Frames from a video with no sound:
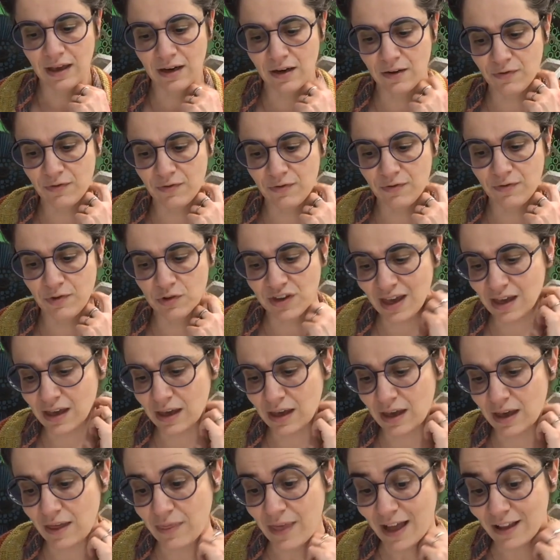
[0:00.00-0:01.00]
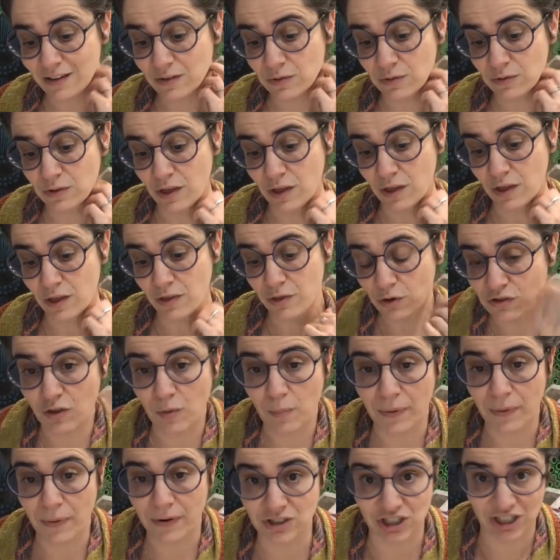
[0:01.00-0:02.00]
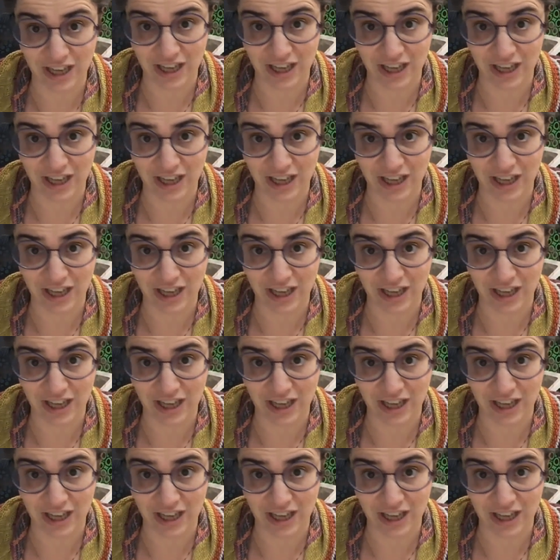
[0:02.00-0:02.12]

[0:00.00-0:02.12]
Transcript: And if you take, and those are the